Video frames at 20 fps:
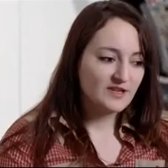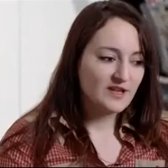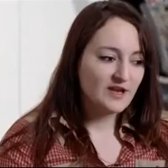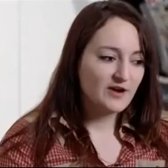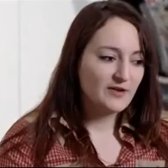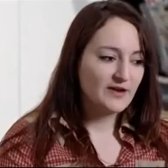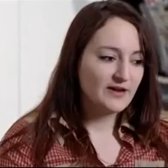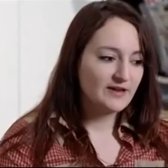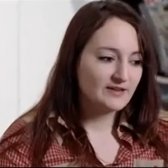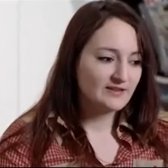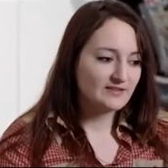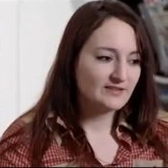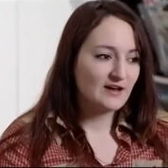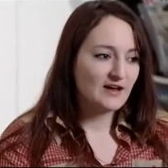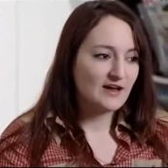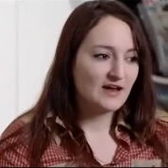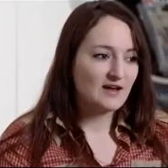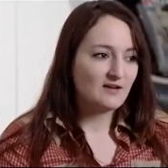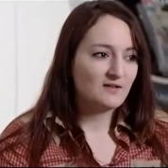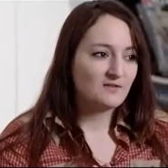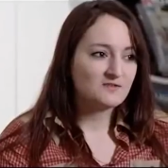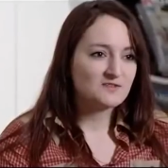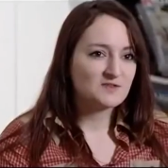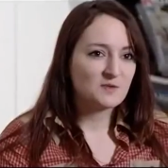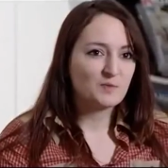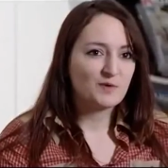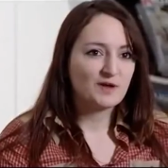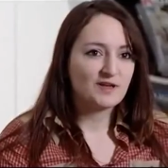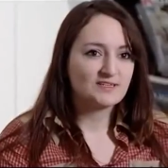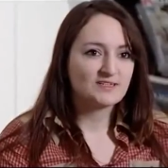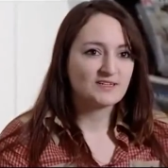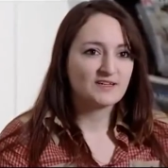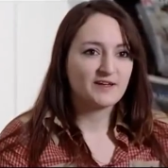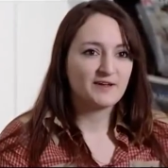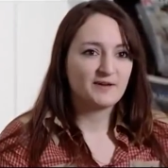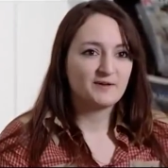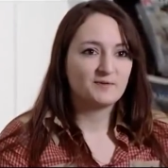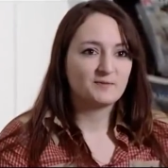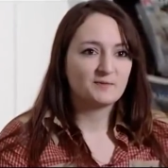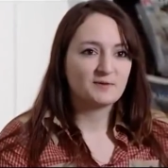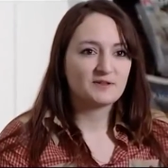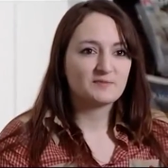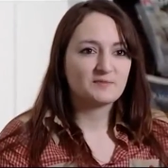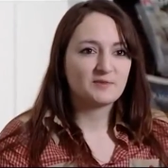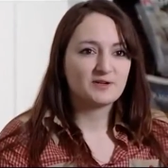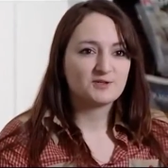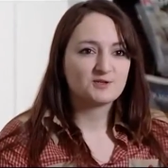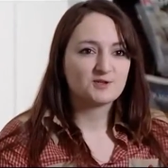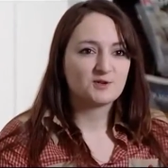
knowing that I have somewhere to go with my